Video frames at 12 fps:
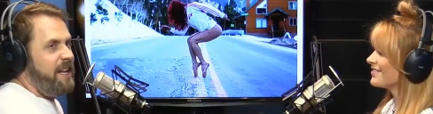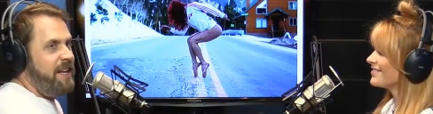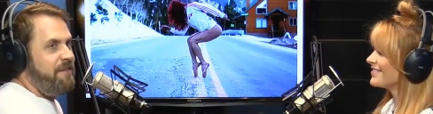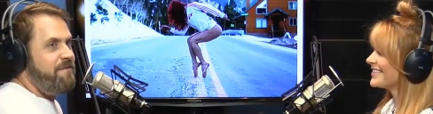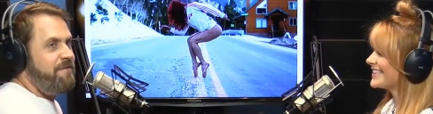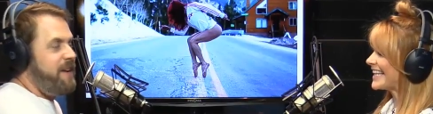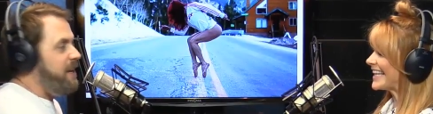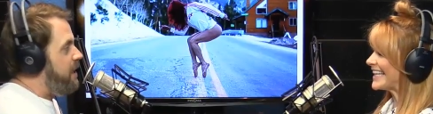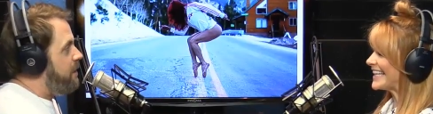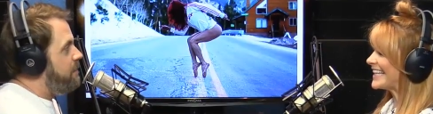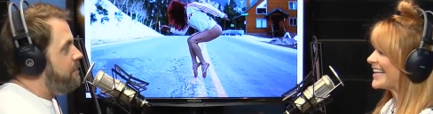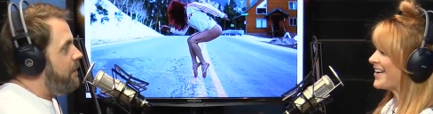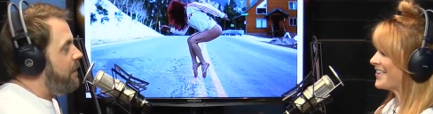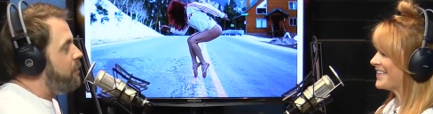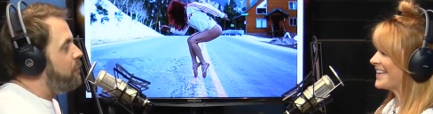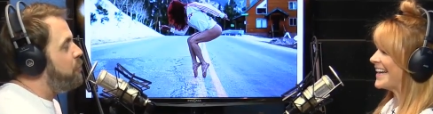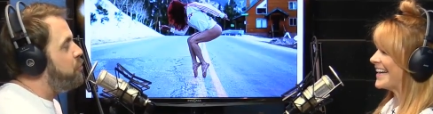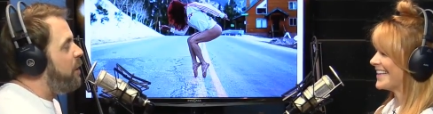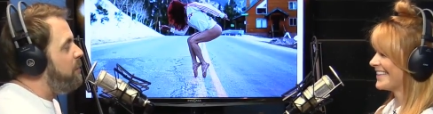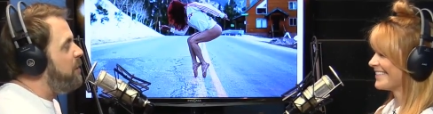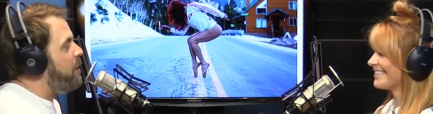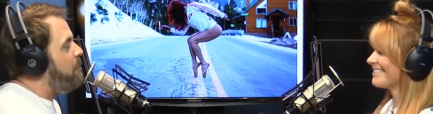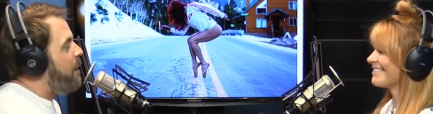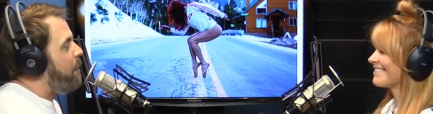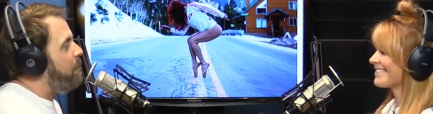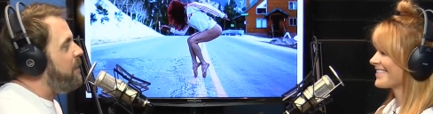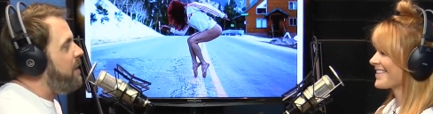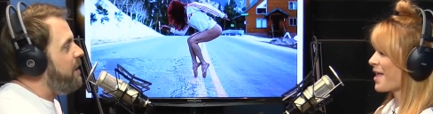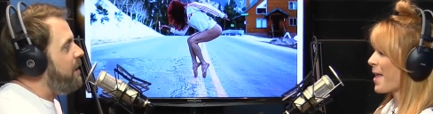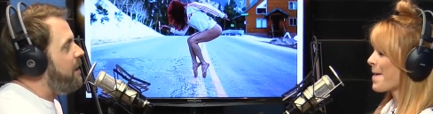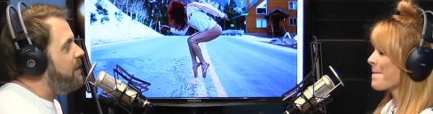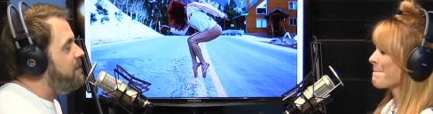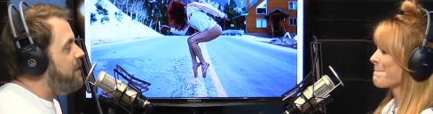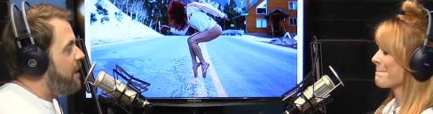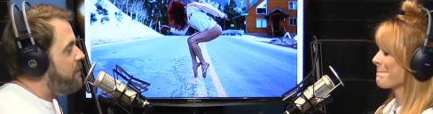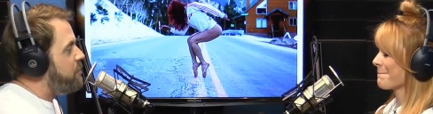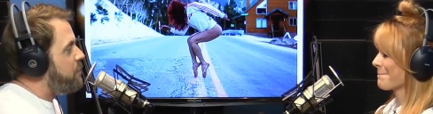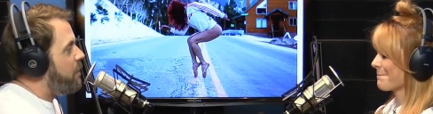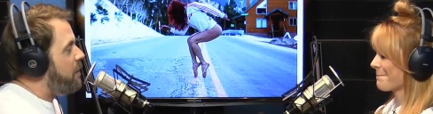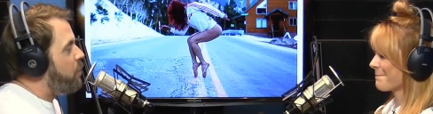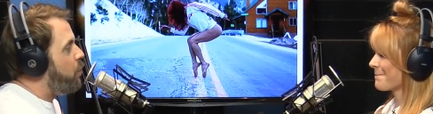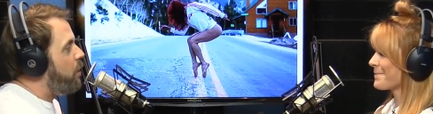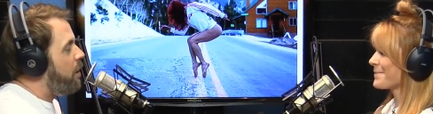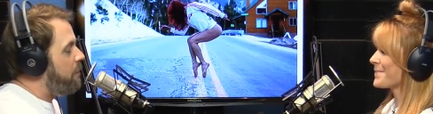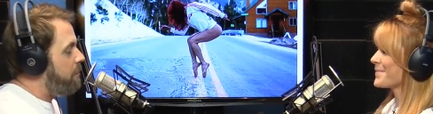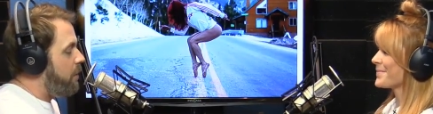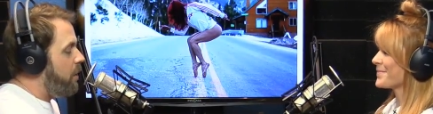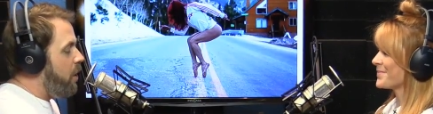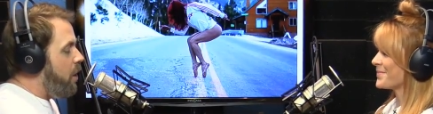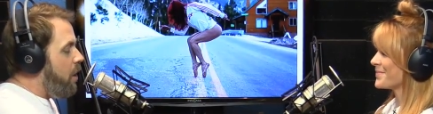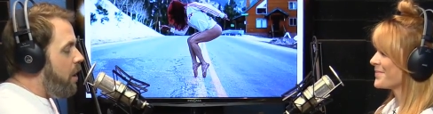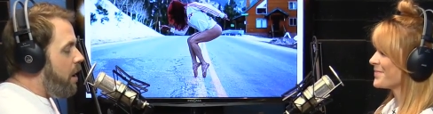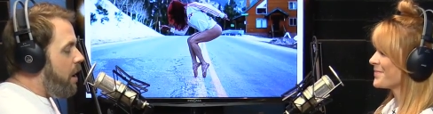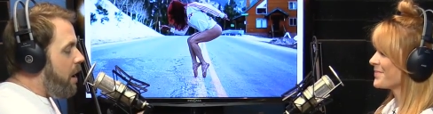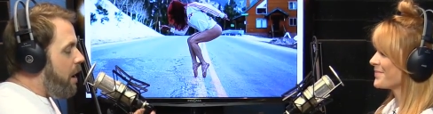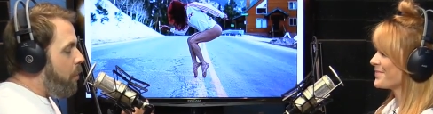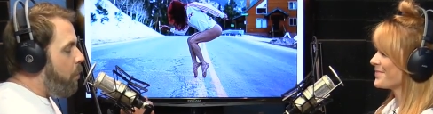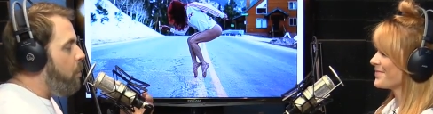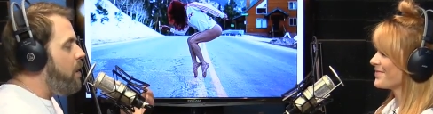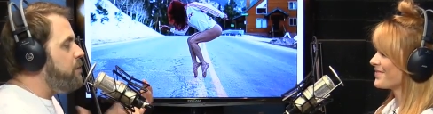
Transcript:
Speaker 1: in Phoenix and oh, you're yeah. dreaming about being a dancer and choreographer, mm-hmm. what